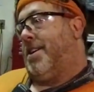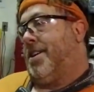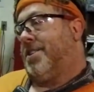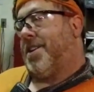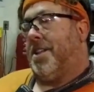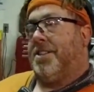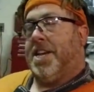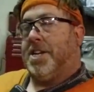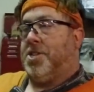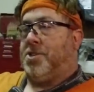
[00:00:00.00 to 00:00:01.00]
Solid,
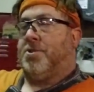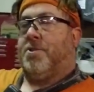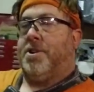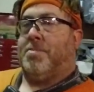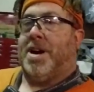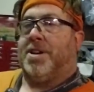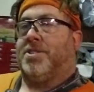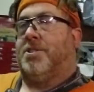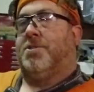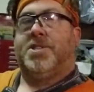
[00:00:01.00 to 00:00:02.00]
they can just throw it in a box,
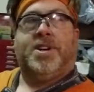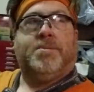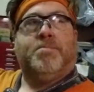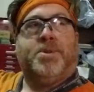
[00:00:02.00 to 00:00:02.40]
close it up, and put